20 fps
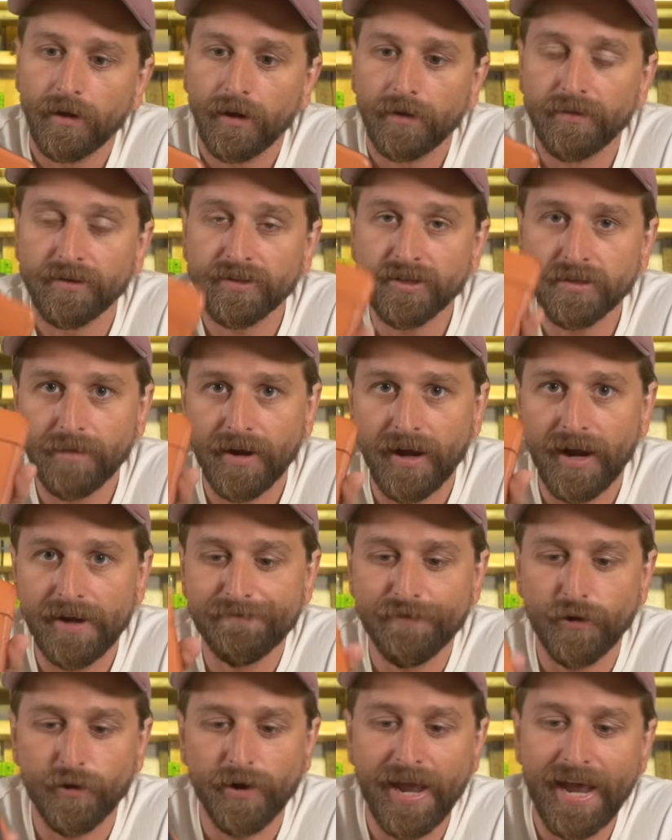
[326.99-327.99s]
This is my
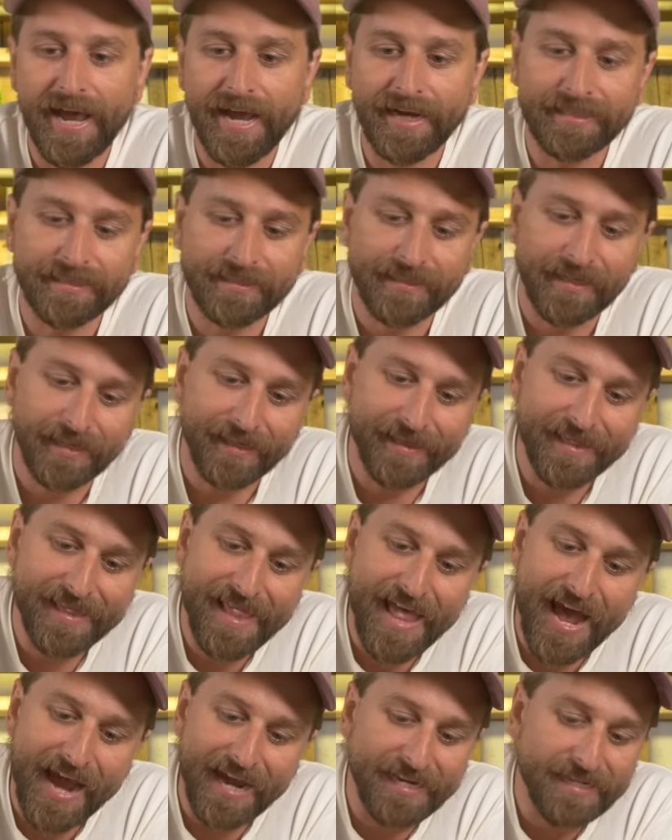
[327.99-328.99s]
iPhone X,
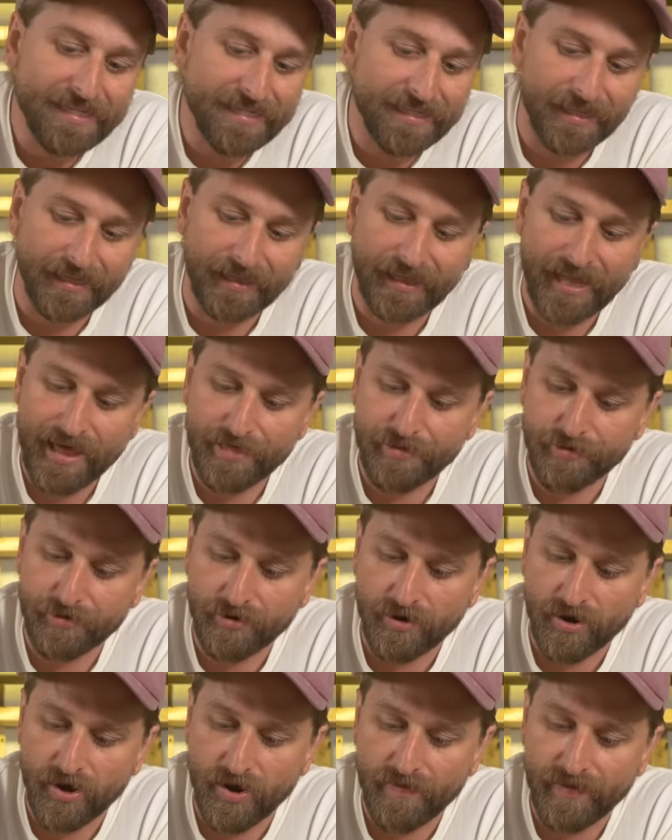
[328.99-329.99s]
nice
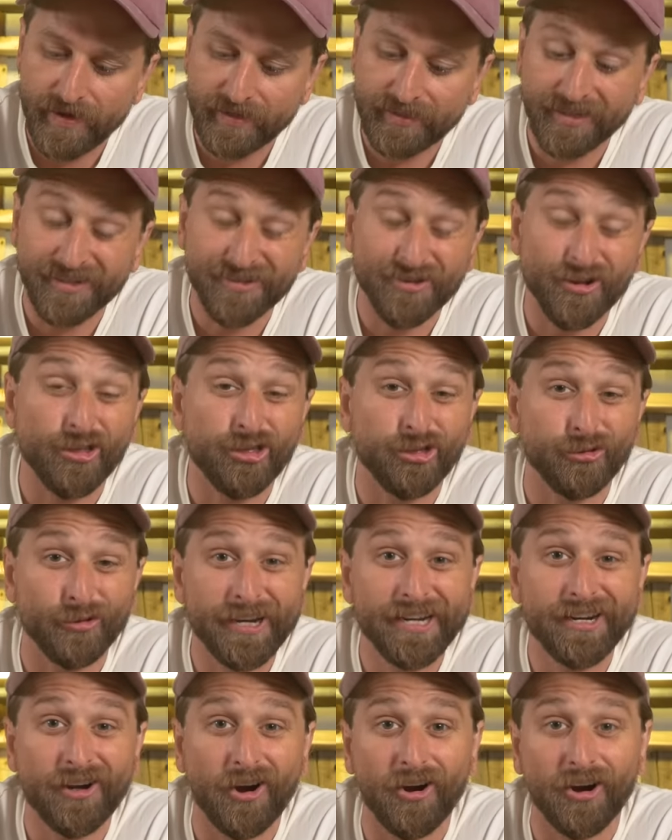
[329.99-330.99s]
leather on this. This is the
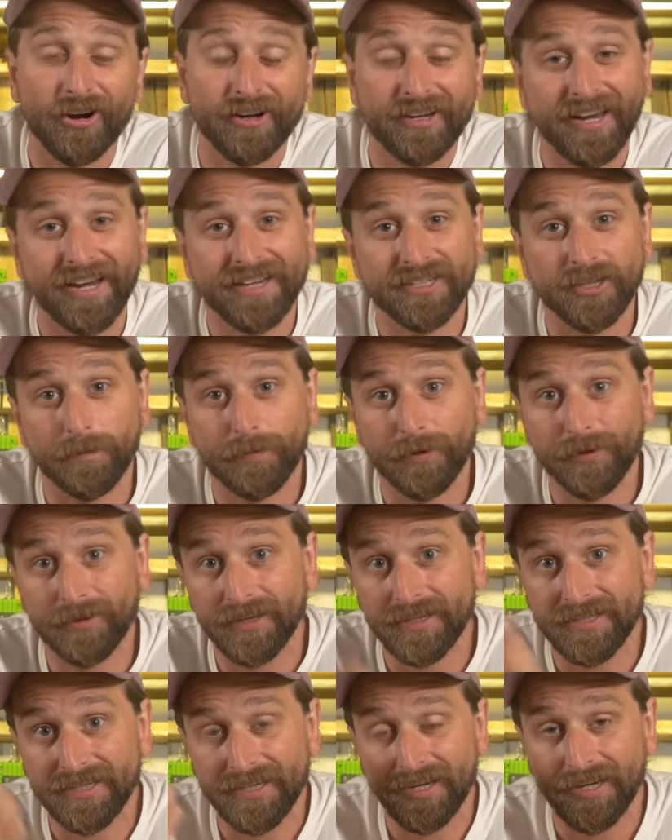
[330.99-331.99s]
3-card case. I'll put
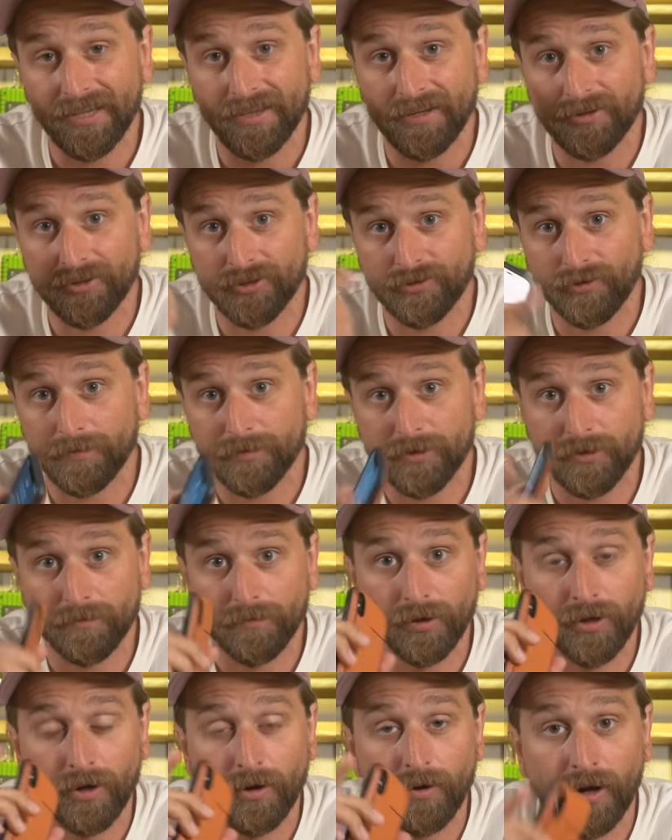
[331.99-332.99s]
this in the description
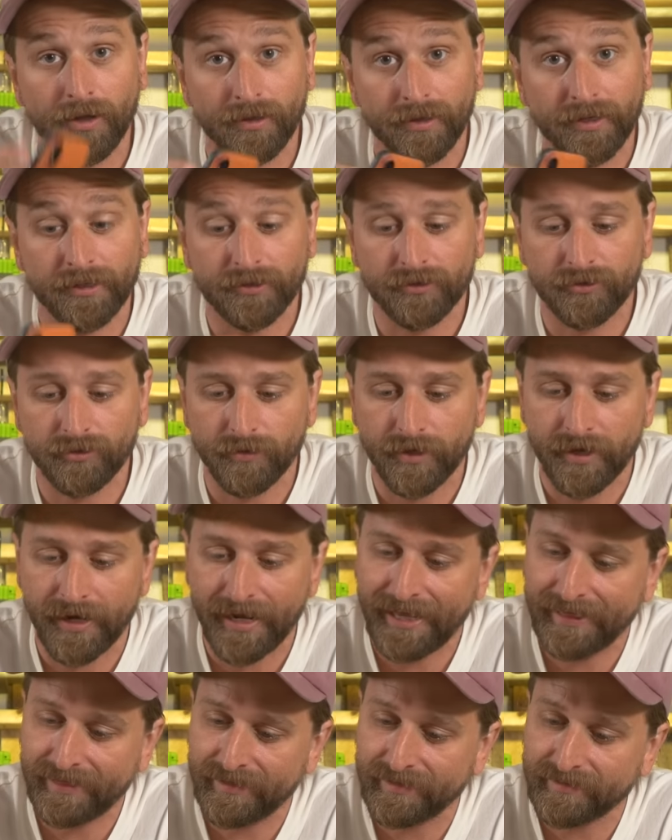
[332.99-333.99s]
below, a link to it
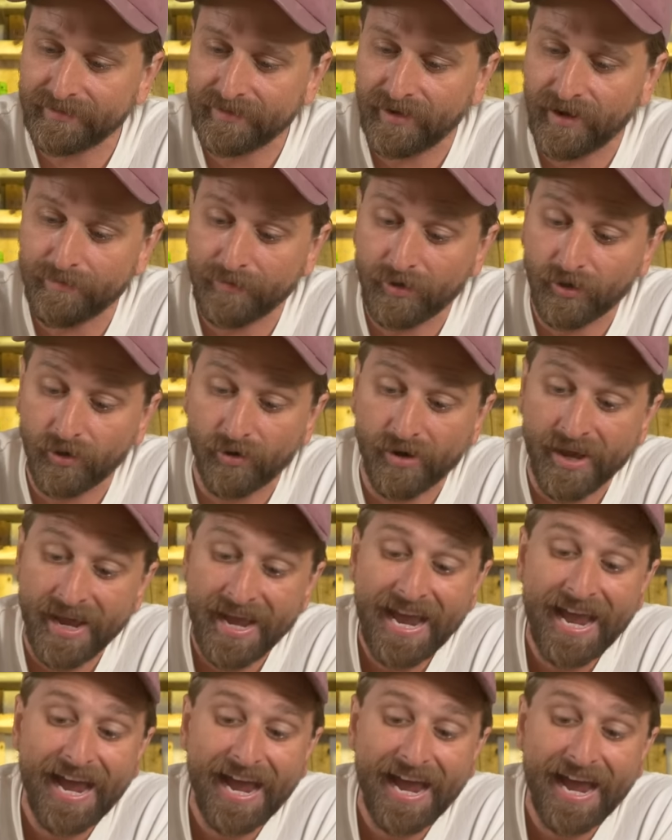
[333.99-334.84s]
at this time code.